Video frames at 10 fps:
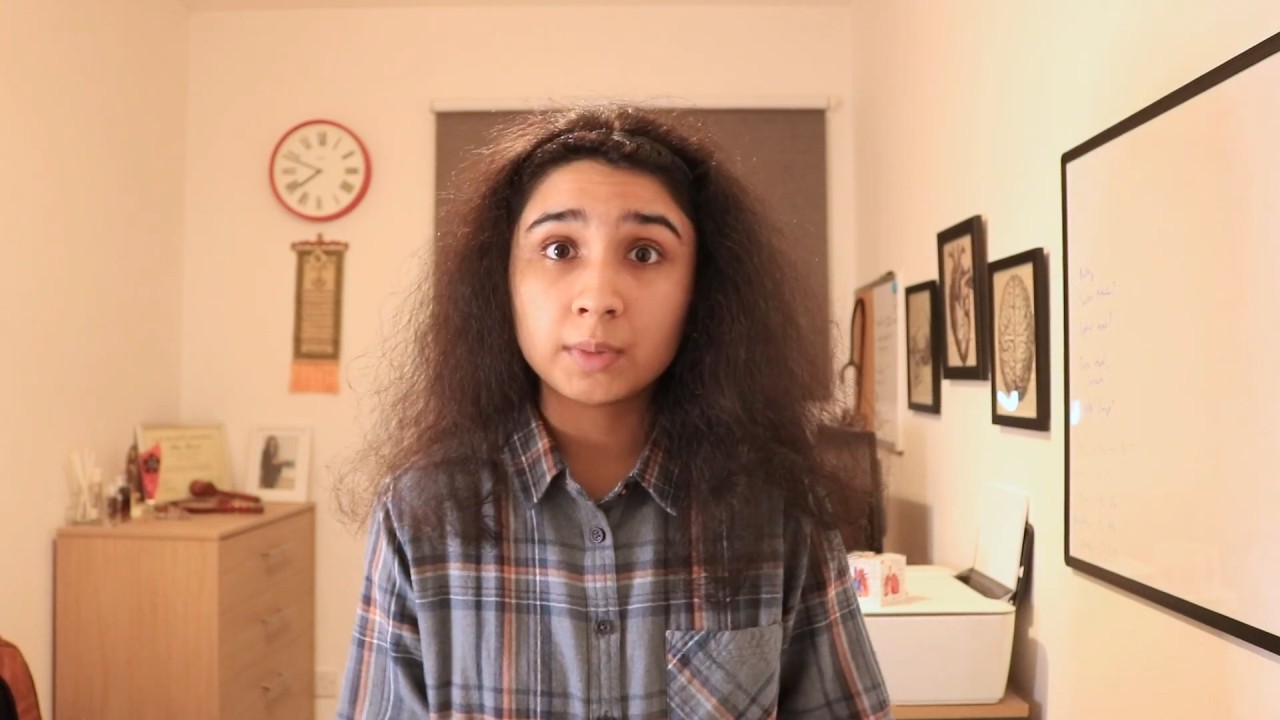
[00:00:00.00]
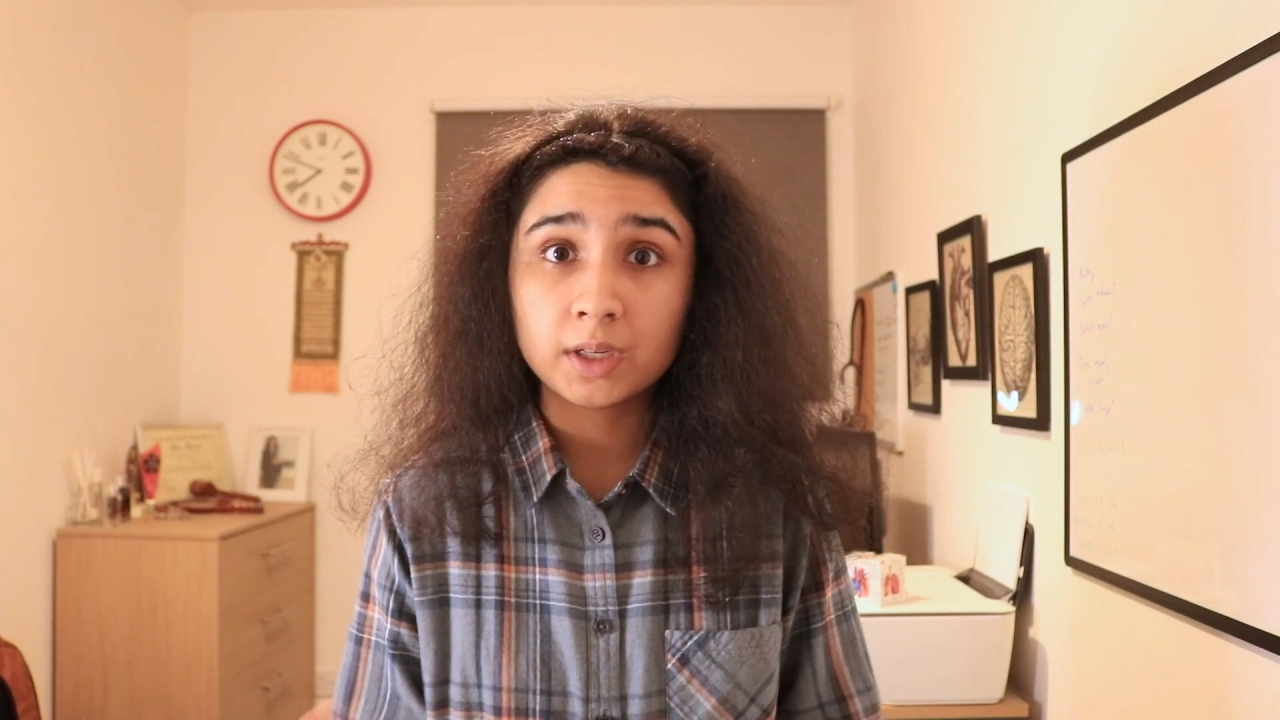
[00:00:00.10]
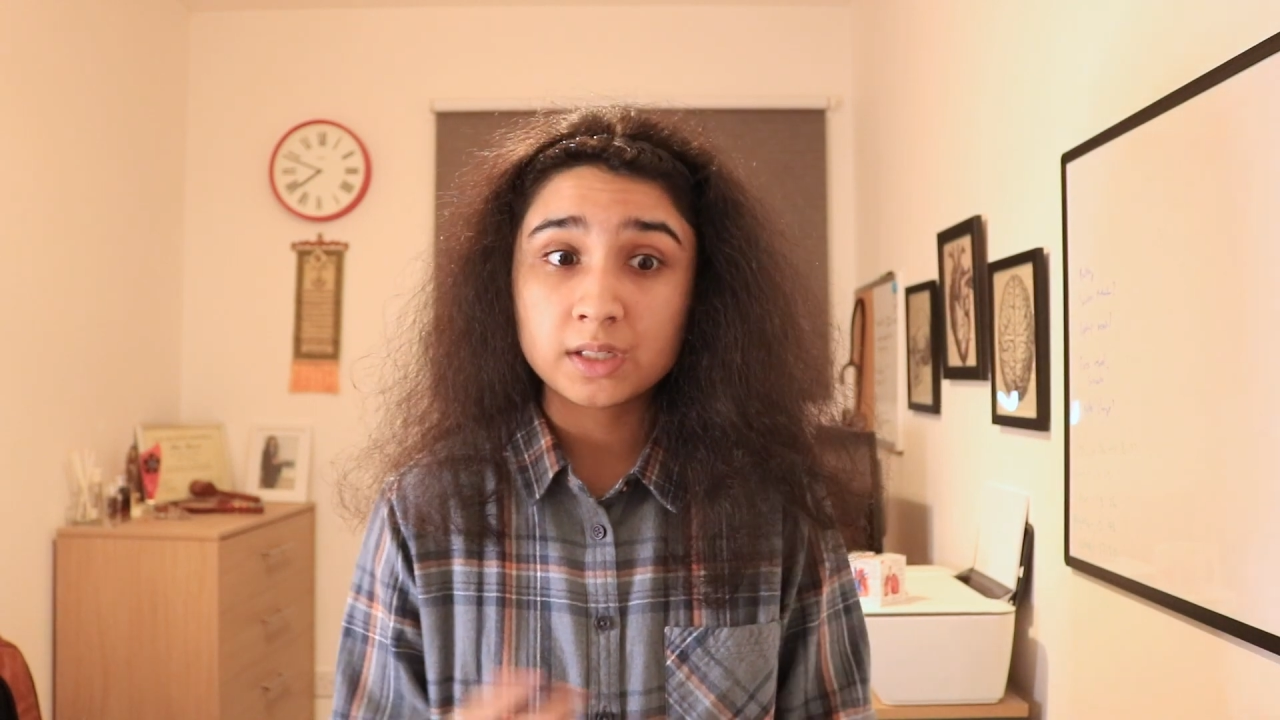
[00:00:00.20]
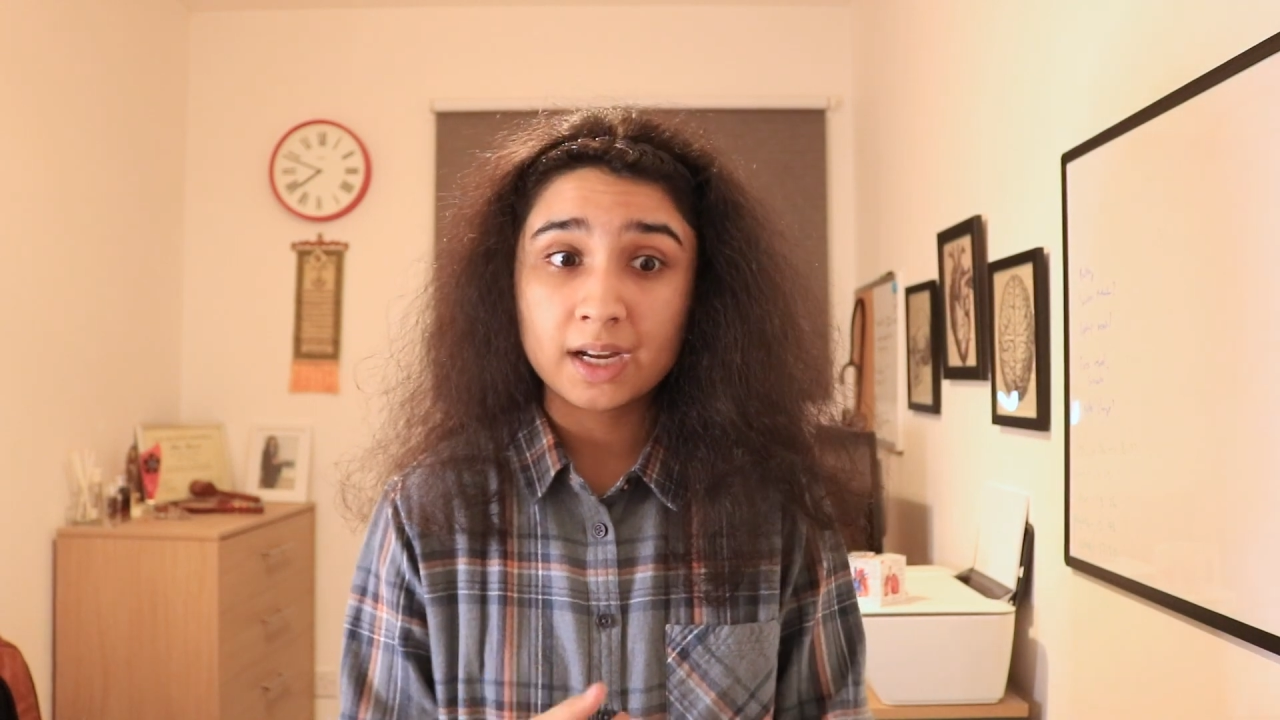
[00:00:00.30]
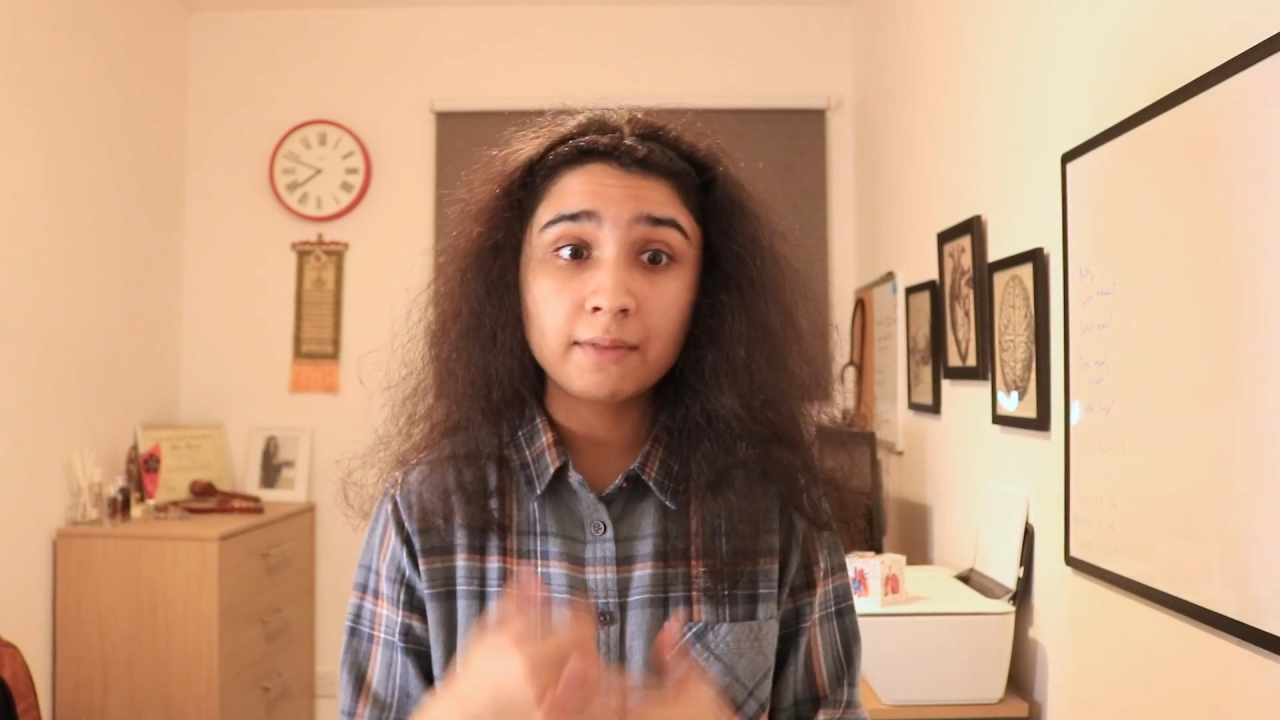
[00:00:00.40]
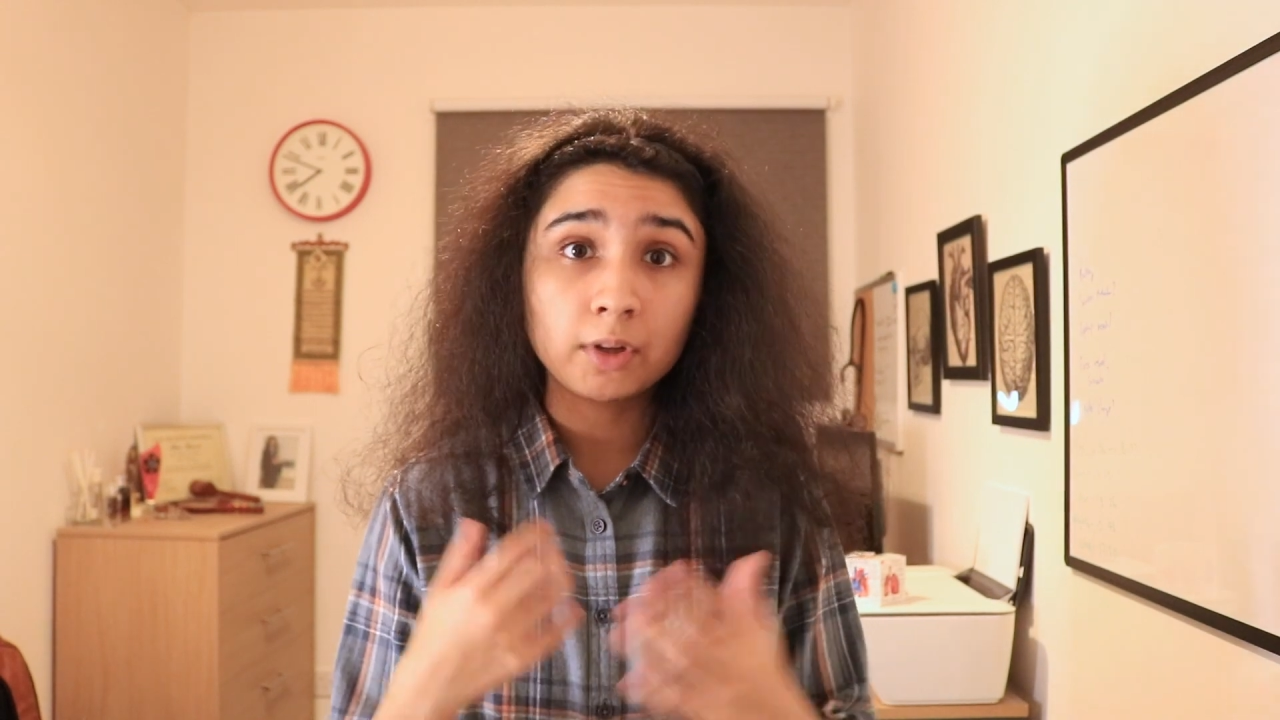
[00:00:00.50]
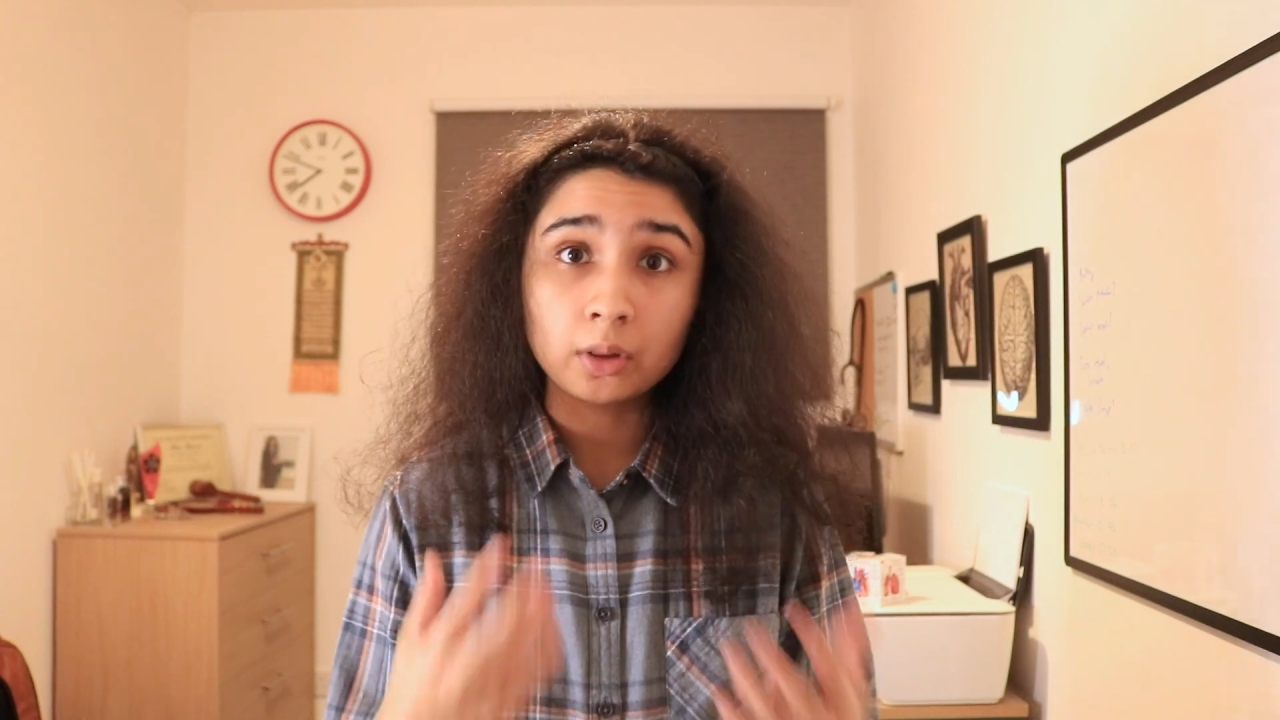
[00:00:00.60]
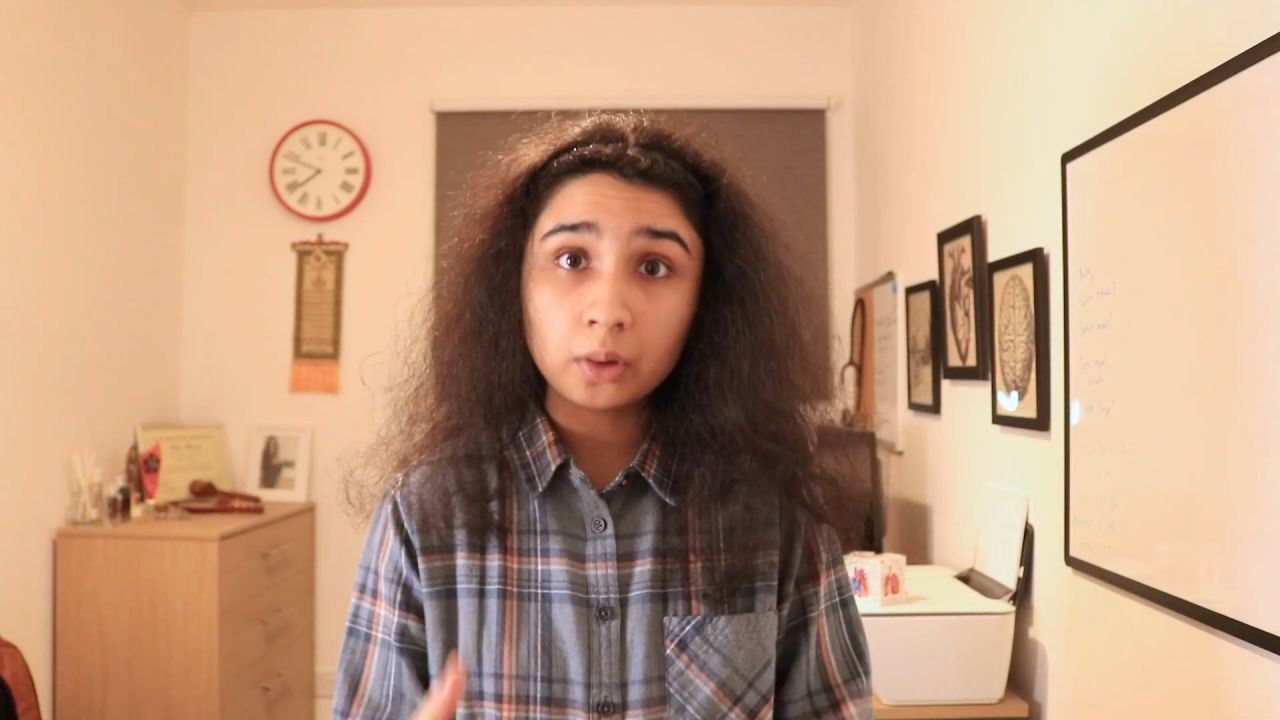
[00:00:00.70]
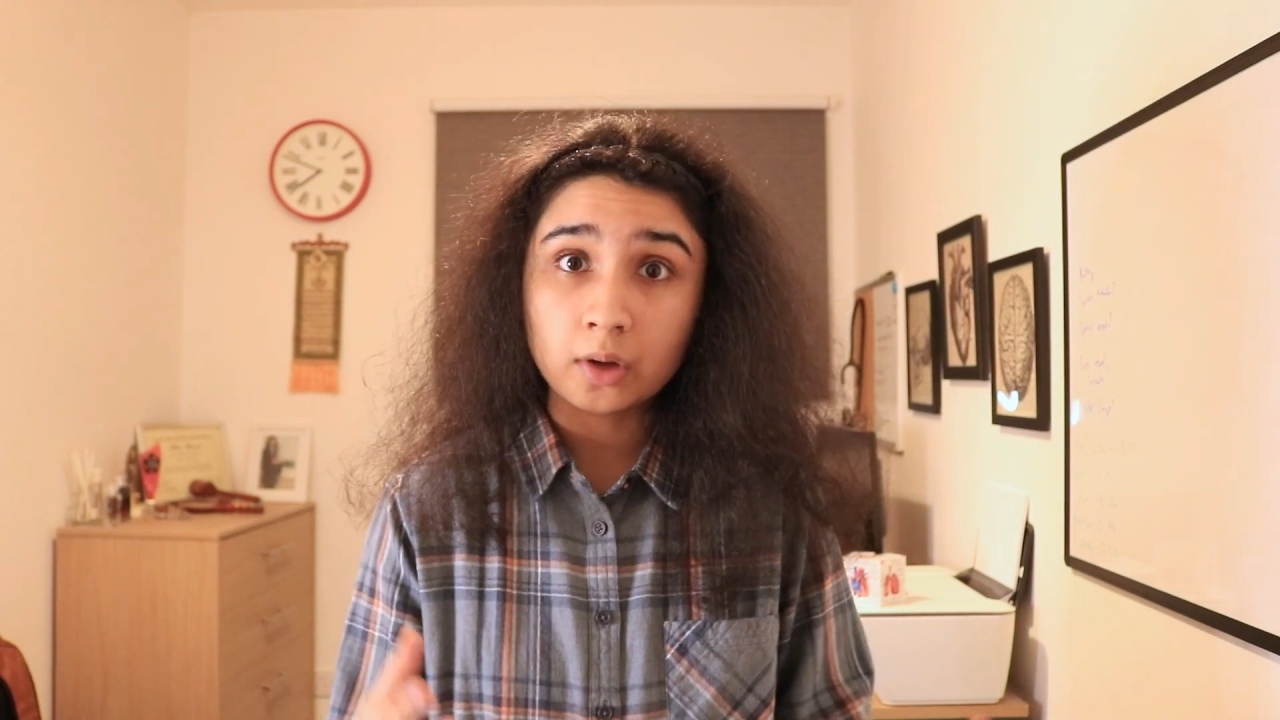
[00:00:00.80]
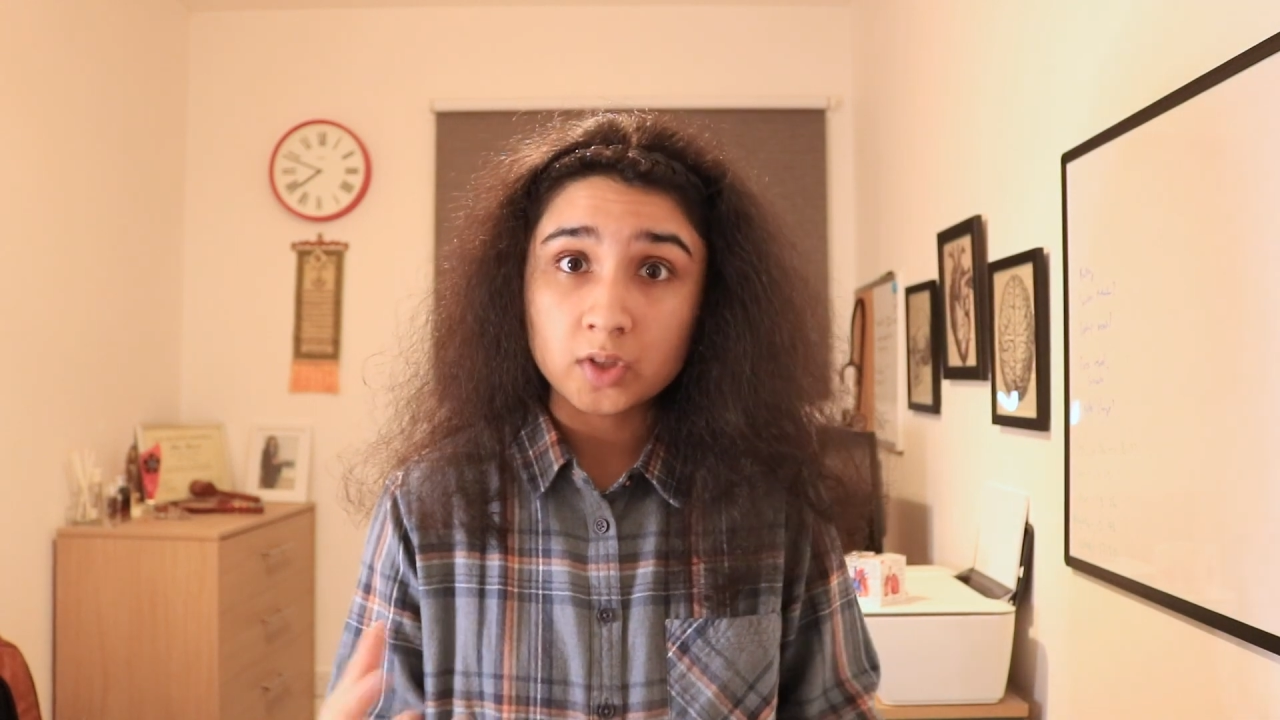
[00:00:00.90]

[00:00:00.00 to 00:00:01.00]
Because I have a lot